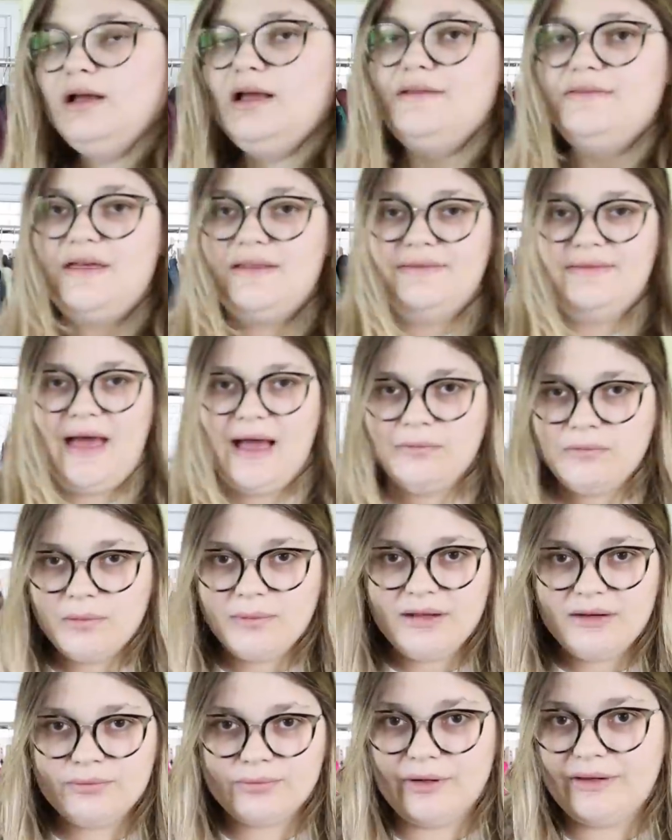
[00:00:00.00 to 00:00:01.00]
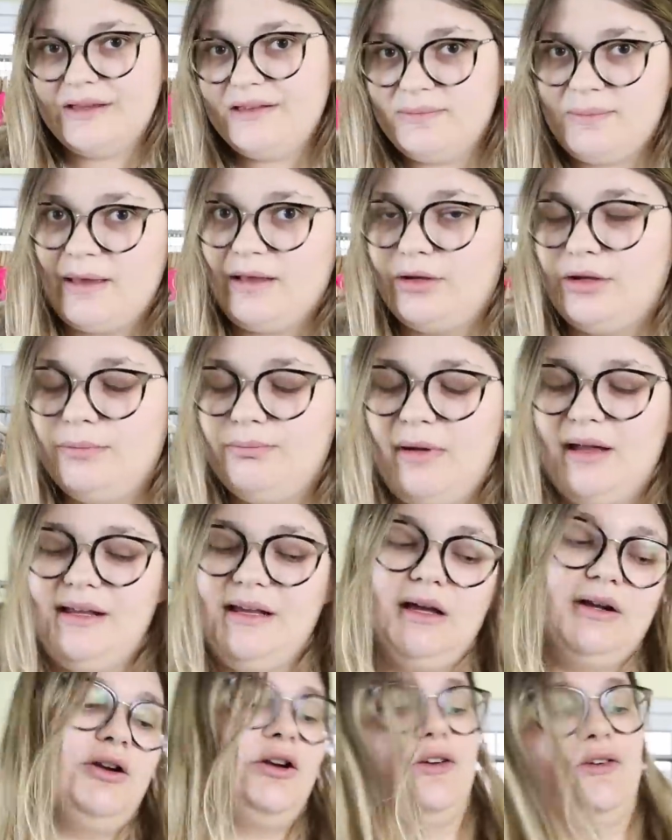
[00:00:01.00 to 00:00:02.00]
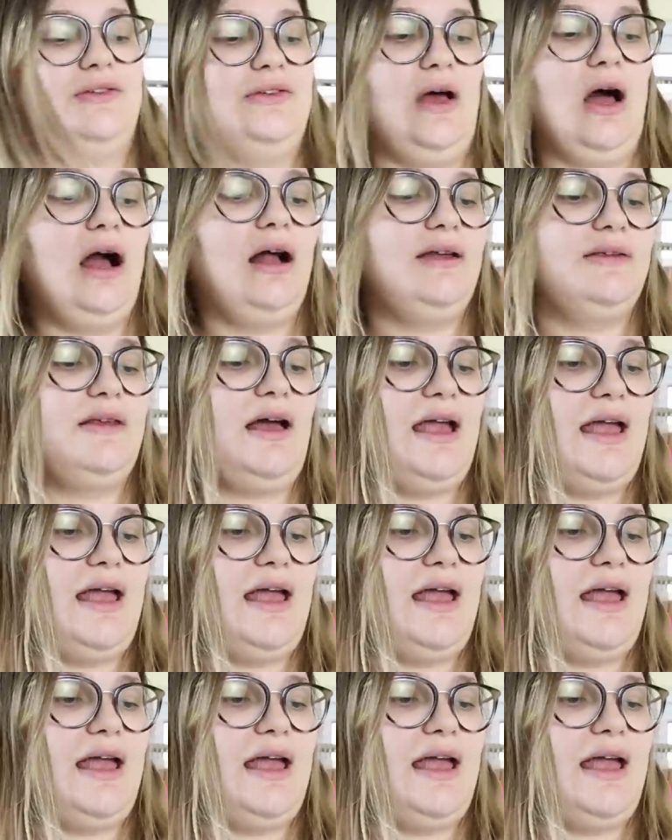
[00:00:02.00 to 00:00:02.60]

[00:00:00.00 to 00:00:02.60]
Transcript: And then that woman really spent good money on her socks.